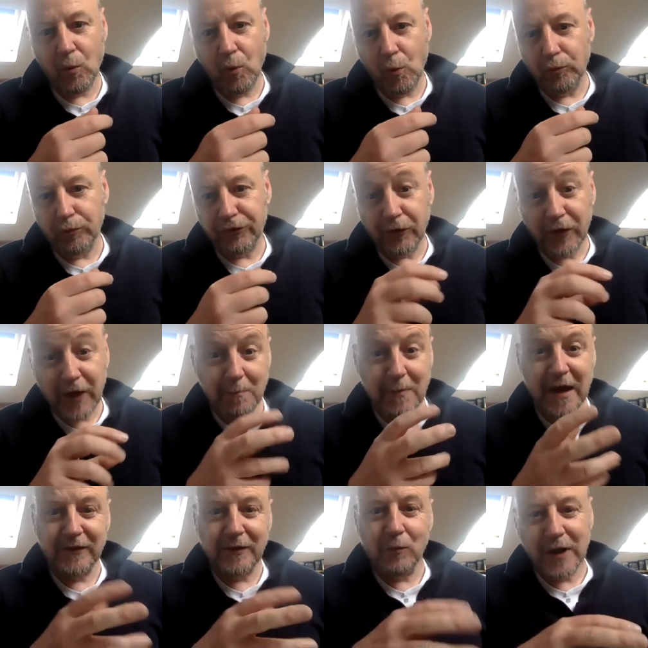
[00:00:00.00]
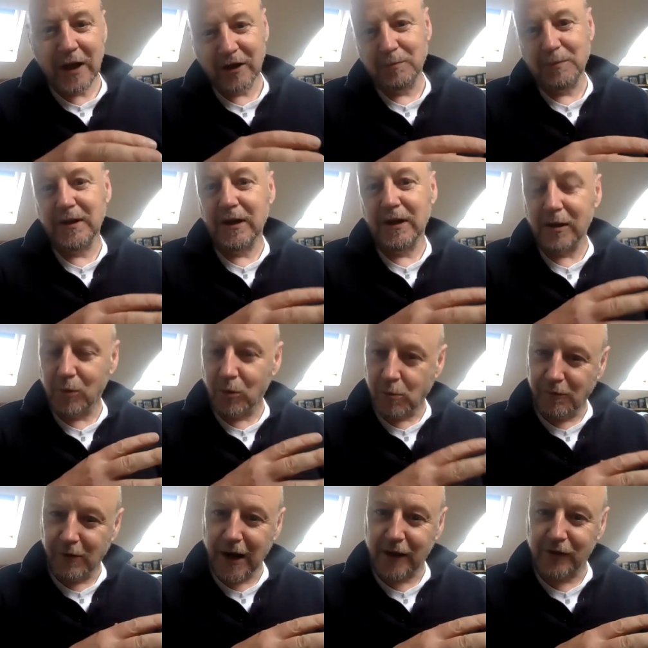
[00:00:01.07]
so that meant that we had to be a little bit
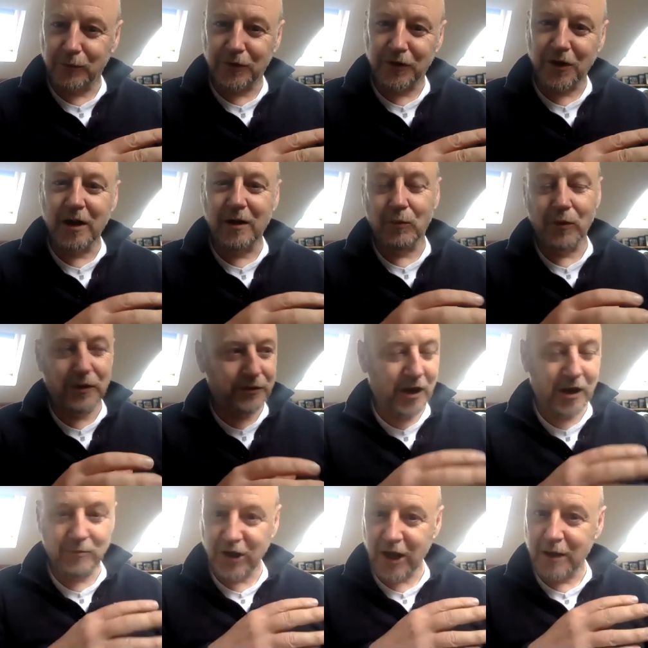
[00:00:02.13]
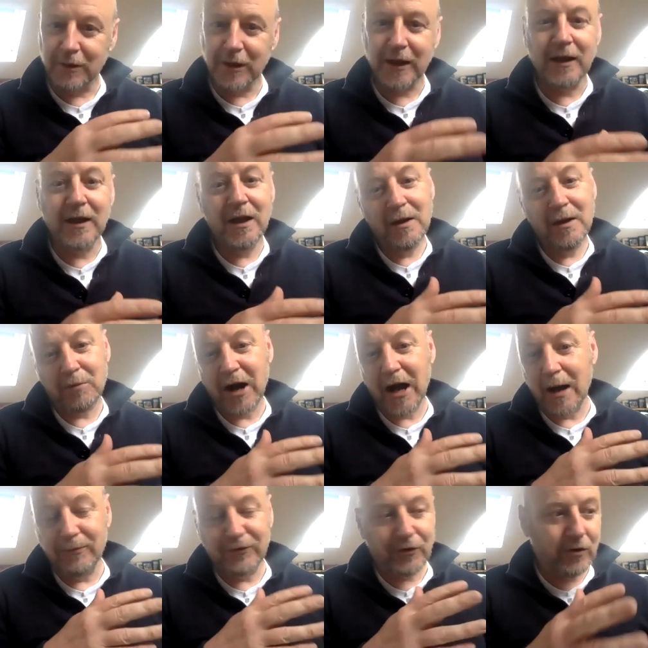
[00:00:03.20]
more relaxed with time with timetabling,
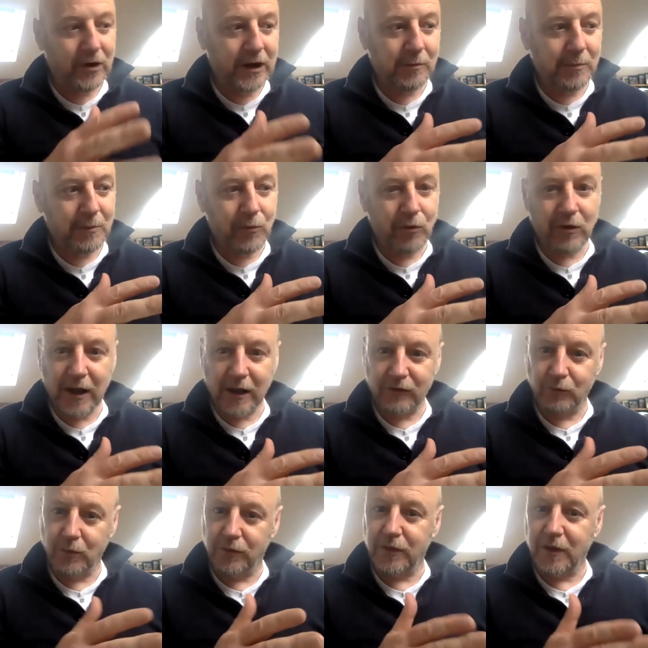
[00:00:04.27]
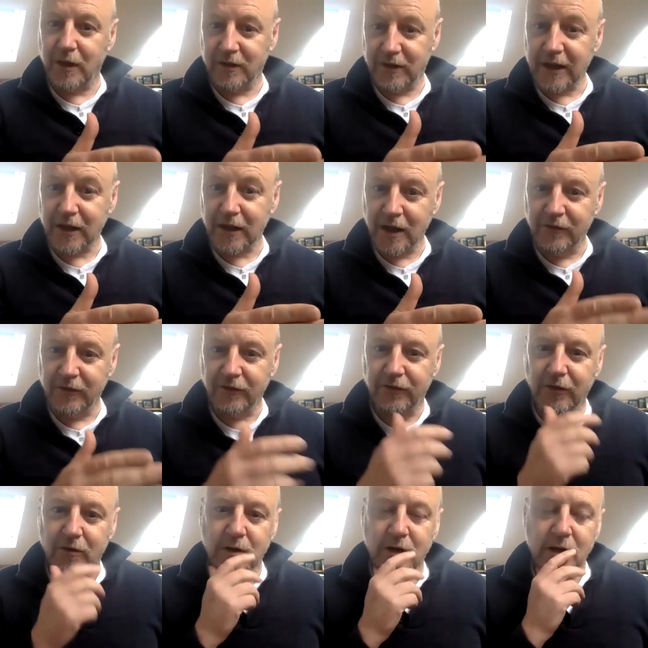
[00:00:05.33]
perhaps, or a little bit more relaxed with uh, deadlines and
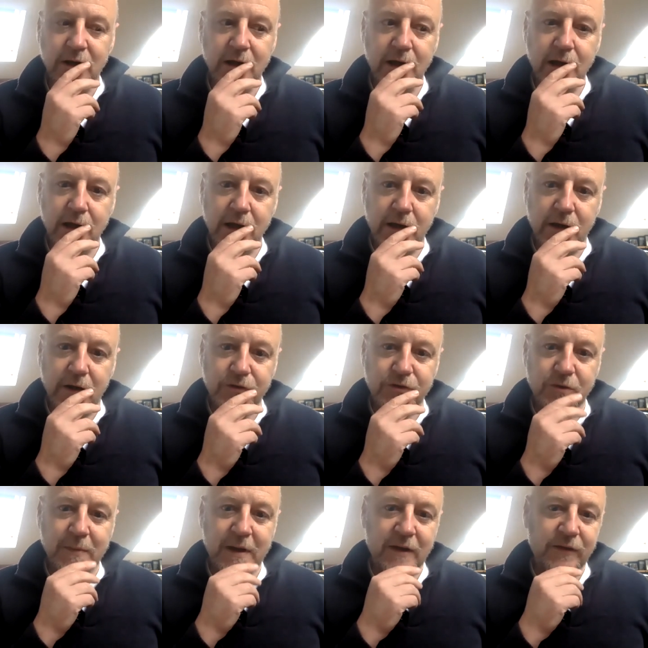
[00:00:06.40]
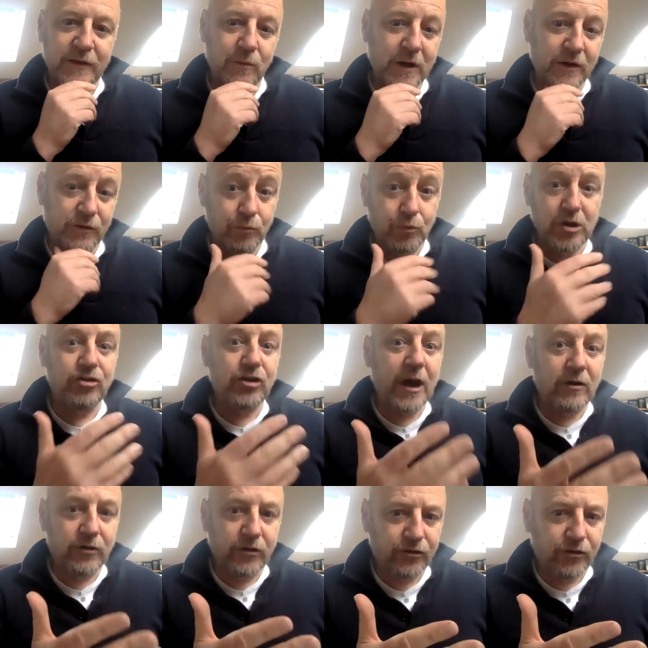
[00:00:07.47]
so on. It also meant that we had to reach
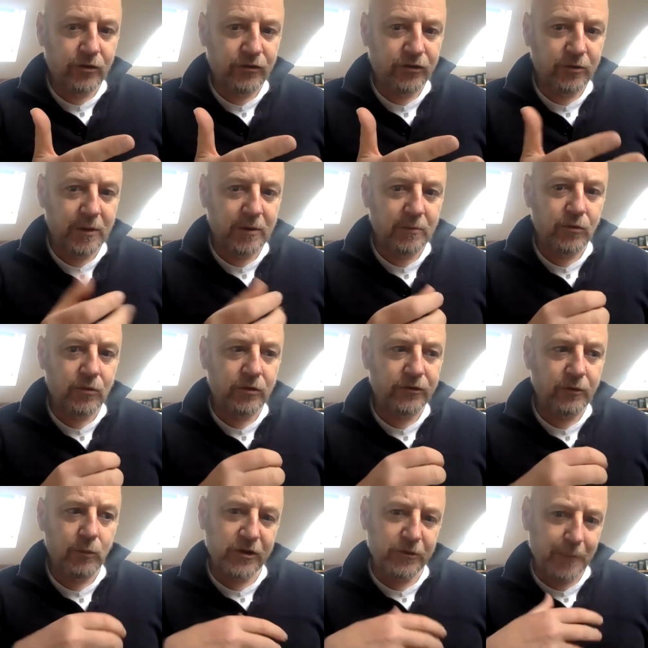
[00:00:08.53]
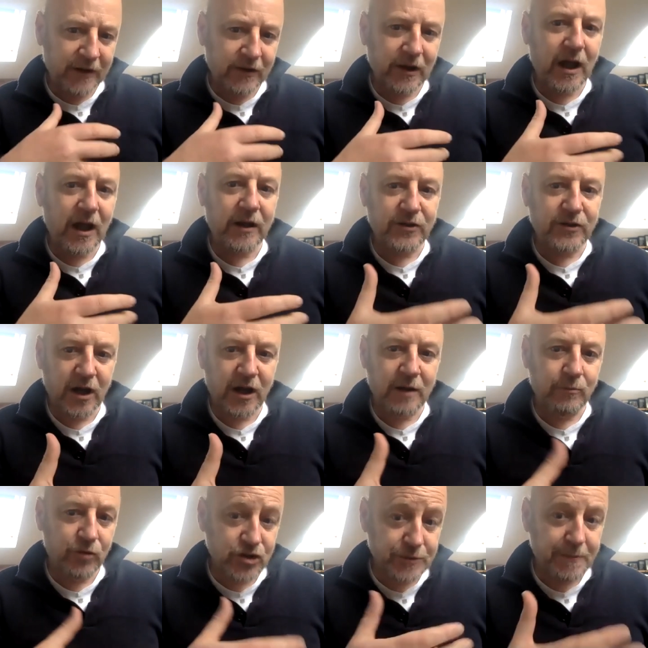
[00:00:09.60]
out to students a bit more. So we spent a lot of
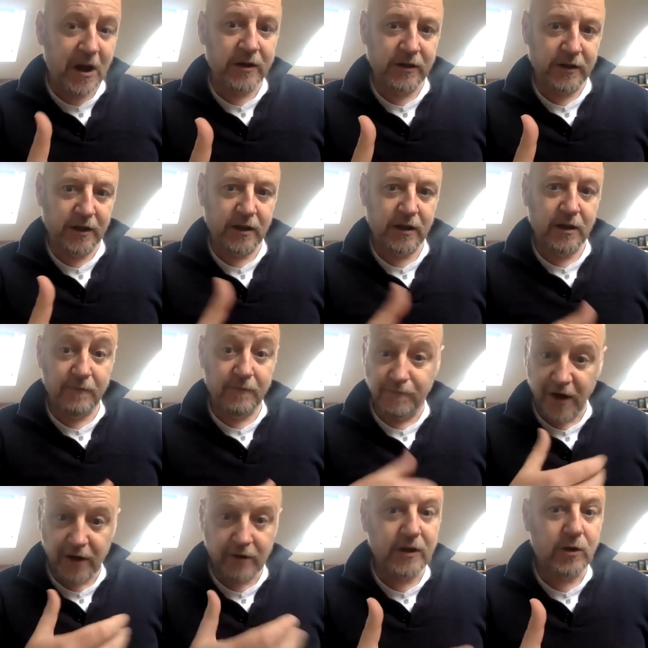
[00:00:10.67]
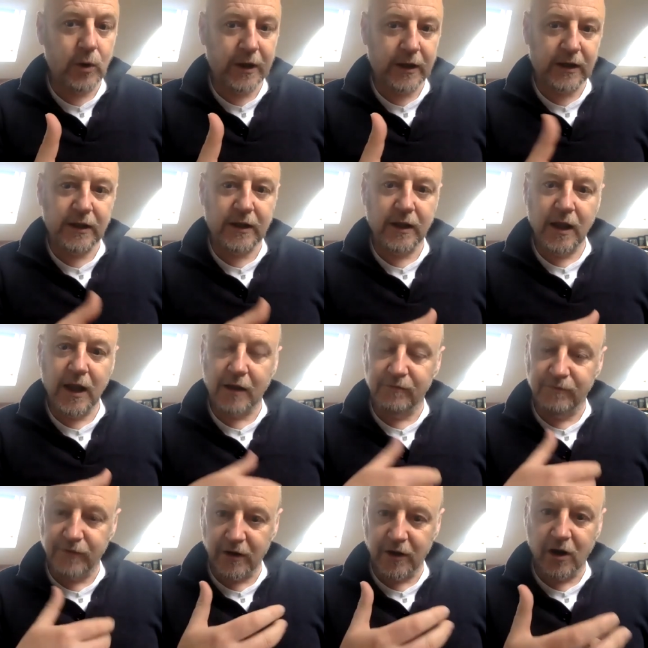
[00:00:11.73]
time responding very quickly
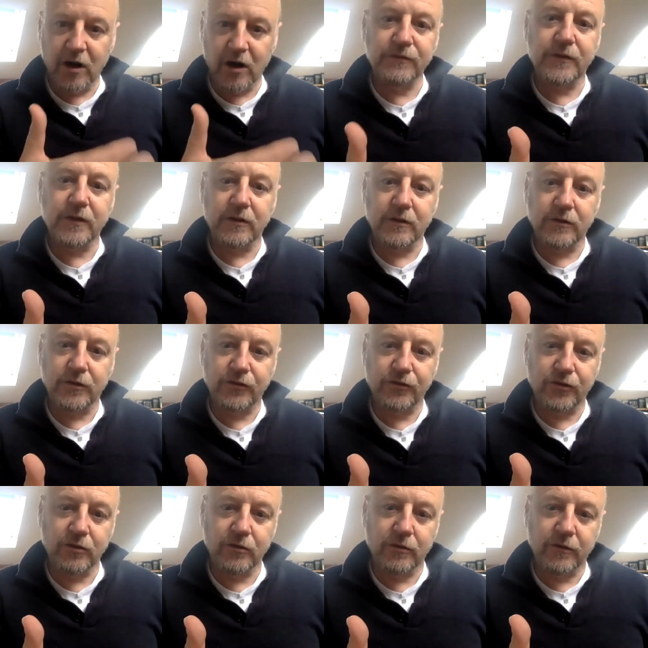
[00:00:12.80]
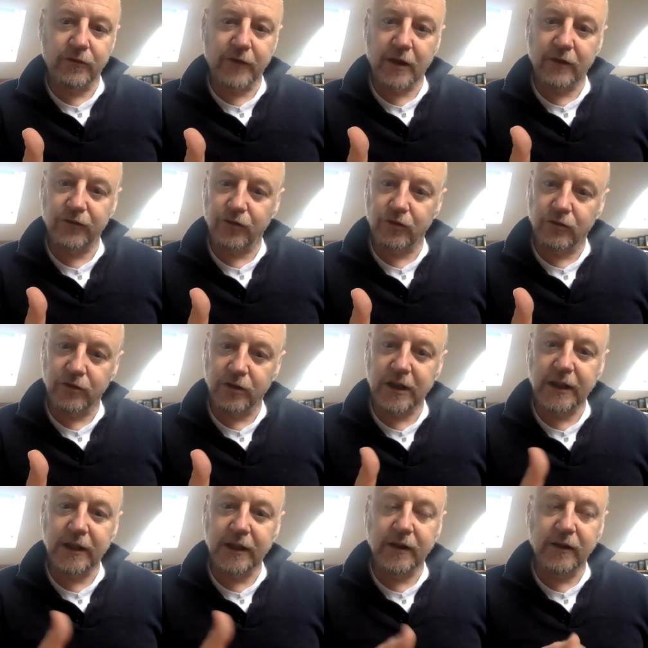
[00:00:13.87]
and very often to students and student
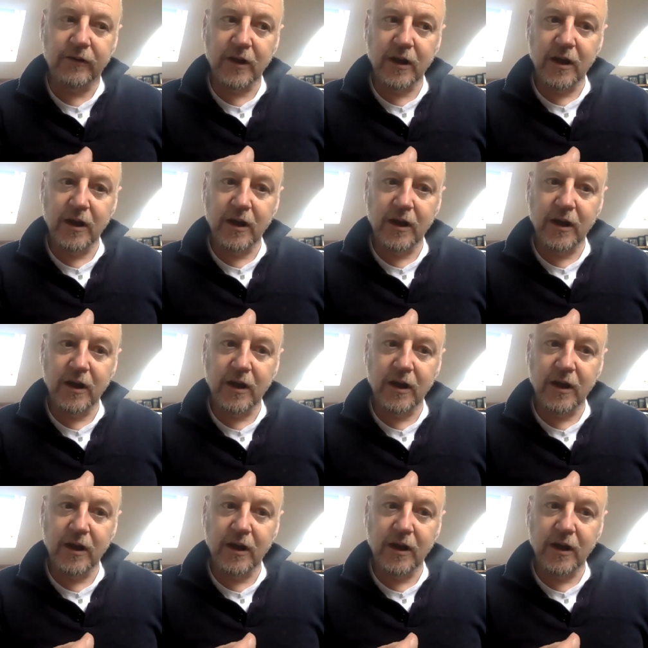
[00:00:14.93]
needs.